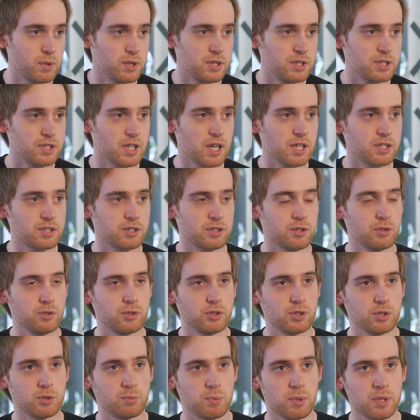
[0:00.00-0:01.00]
my design
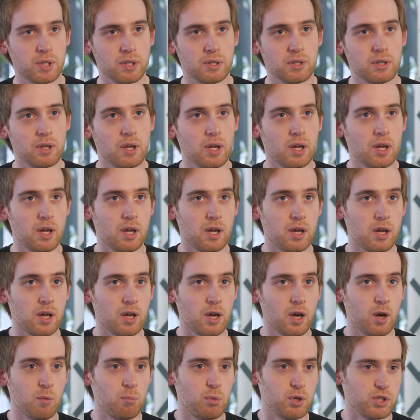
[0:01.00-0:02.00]
skills has been
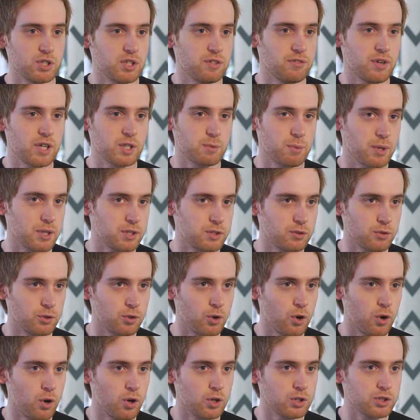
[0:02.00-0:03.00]
a positive aspect of the
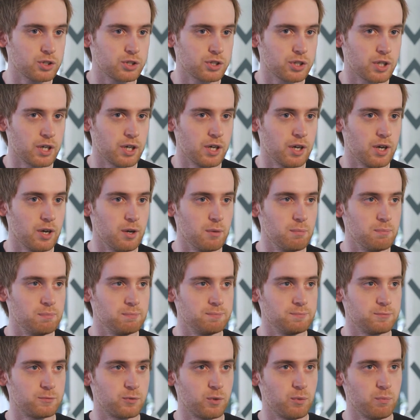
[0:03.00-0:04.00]
course.
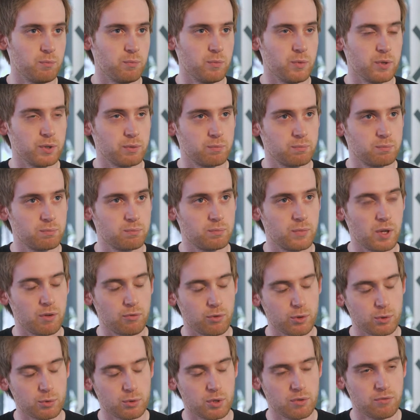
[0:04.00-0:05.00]
From the
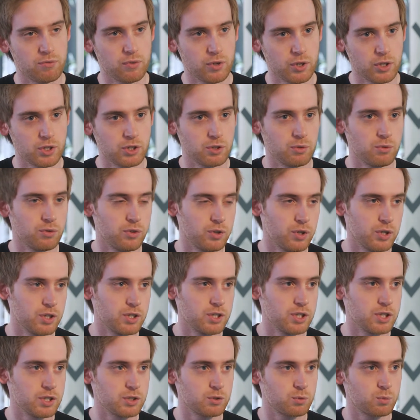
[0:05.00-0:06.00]
difference between first year and third
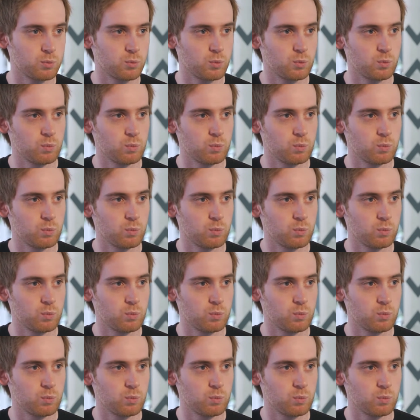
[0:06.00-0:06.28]
year's